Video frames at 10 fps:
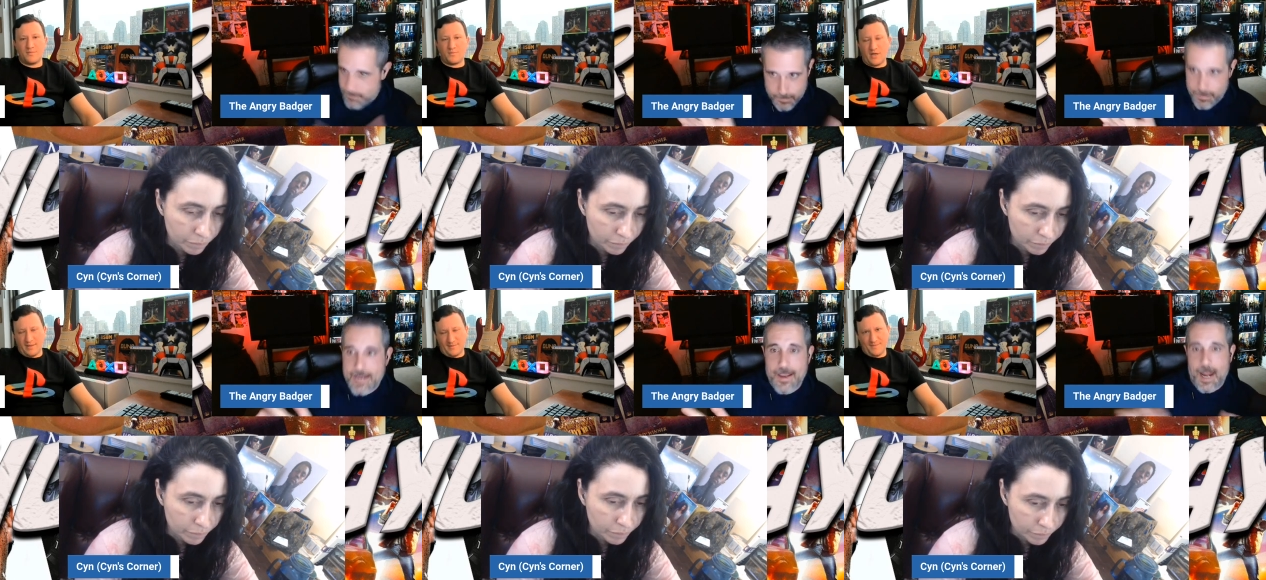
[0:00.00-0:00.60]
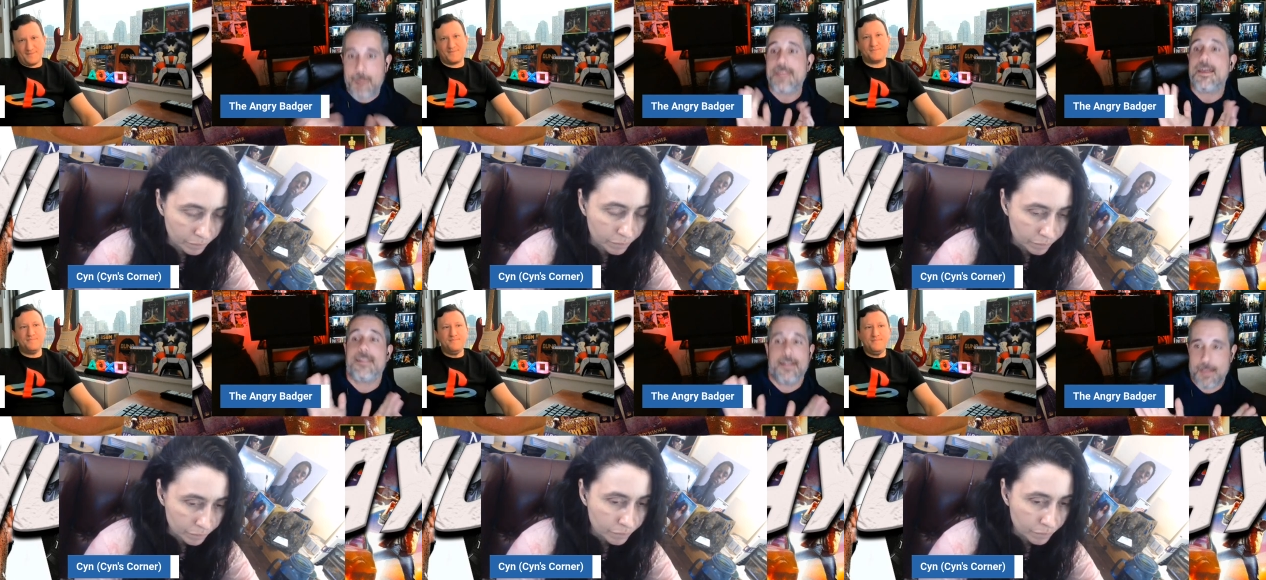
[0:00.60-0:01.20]
Speaker 1: Right. Like, and I mean
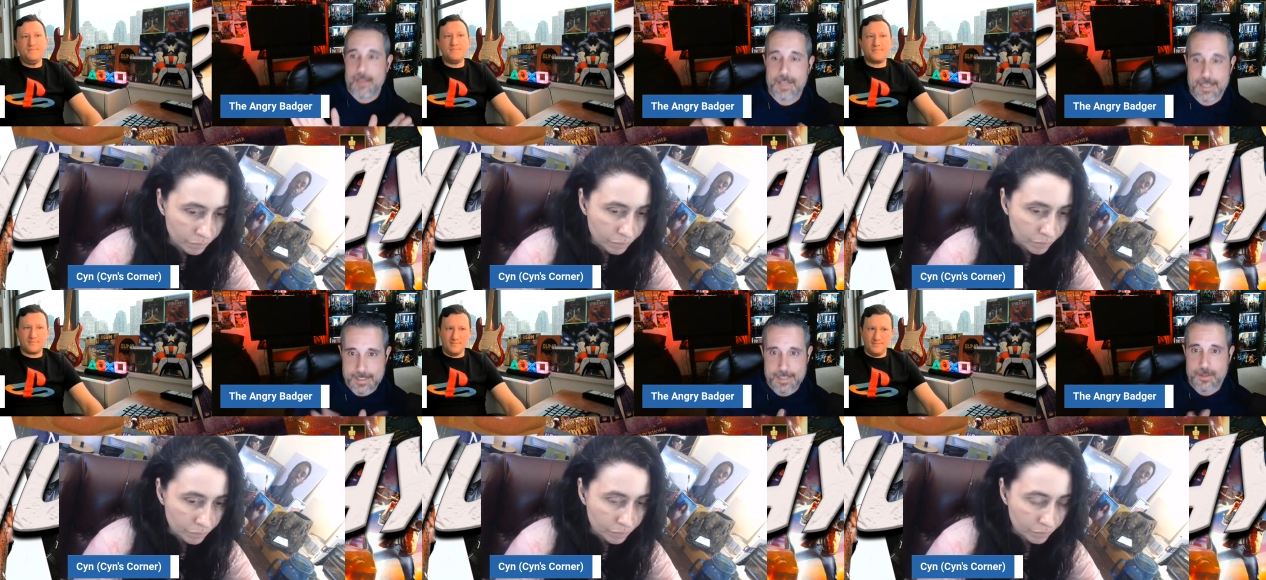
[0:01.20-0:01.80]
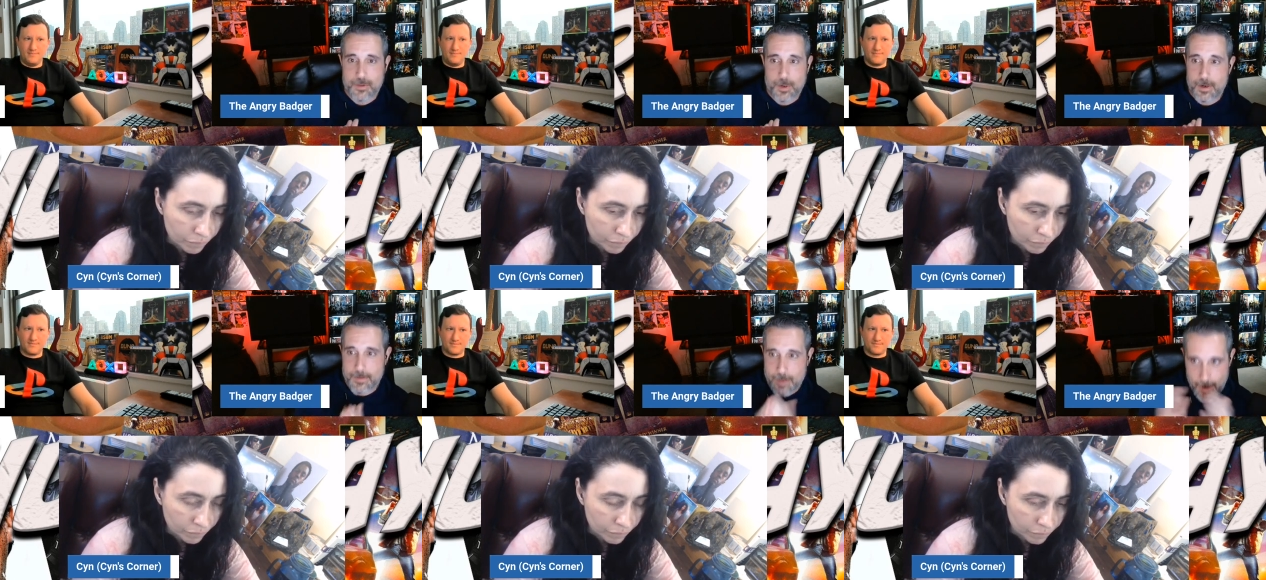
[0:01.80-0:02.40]
that in the loveliest sense of the
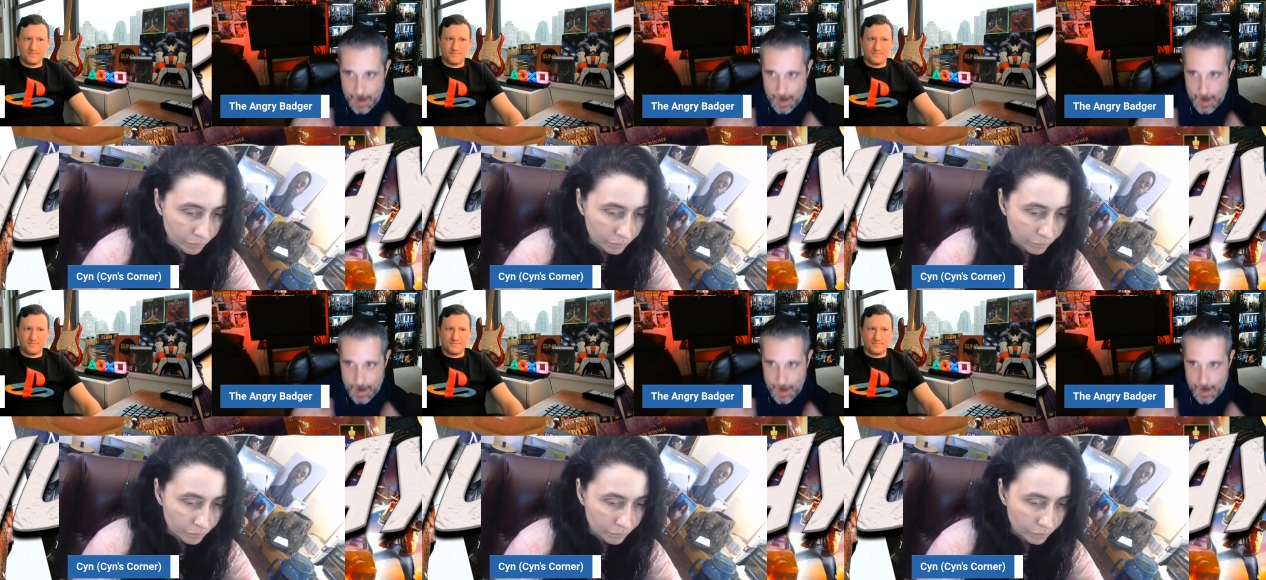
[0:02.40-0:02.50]
word. They're